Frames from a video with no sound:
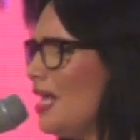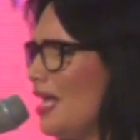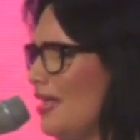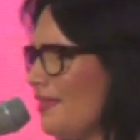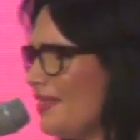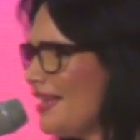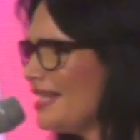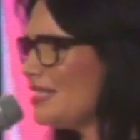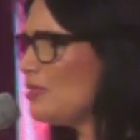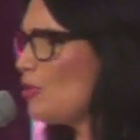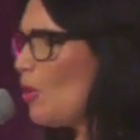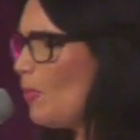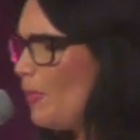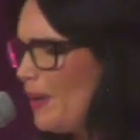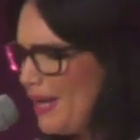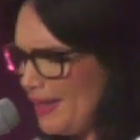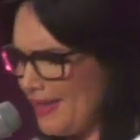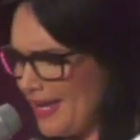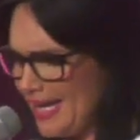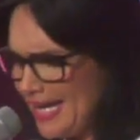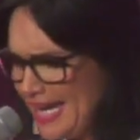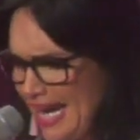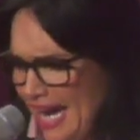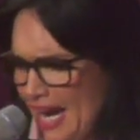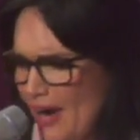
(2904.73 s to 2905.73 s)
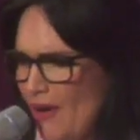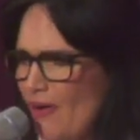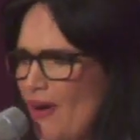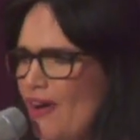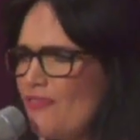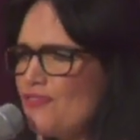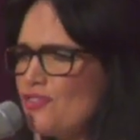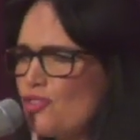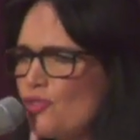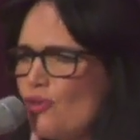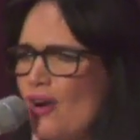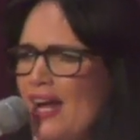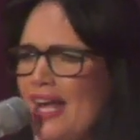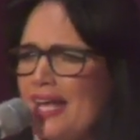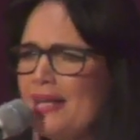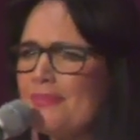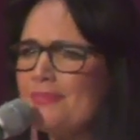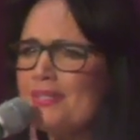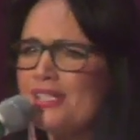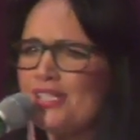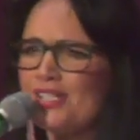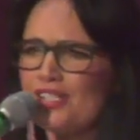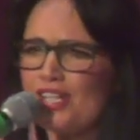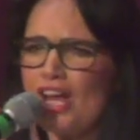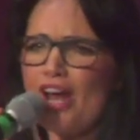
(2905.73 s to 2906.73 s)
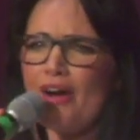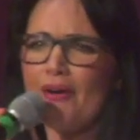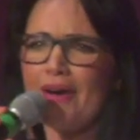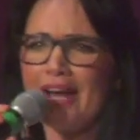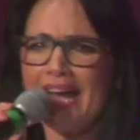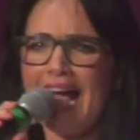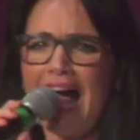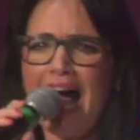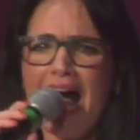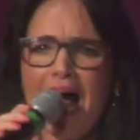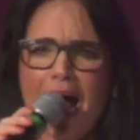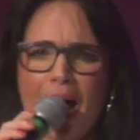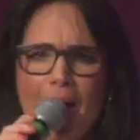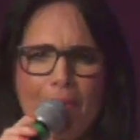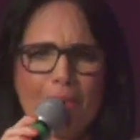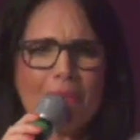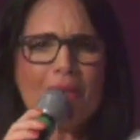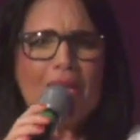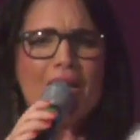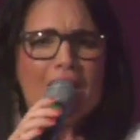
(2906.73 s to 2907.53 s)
This will be the year of dreams stirring up.